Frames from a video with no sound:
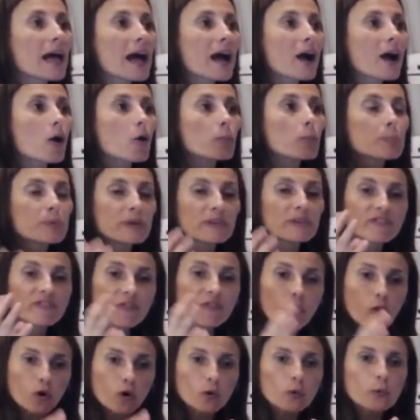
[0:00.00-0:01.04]
Now,
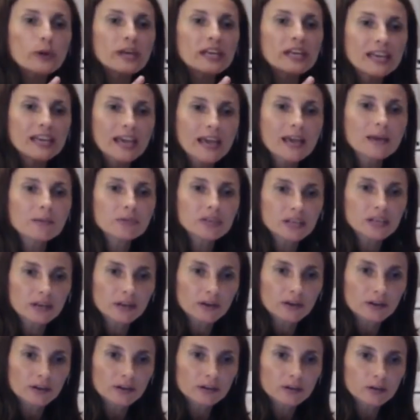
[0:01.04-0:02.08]
before we came
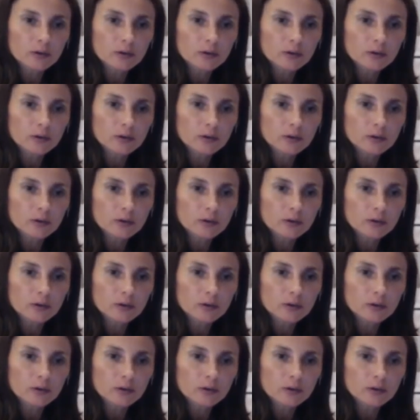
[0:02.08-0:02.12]
here,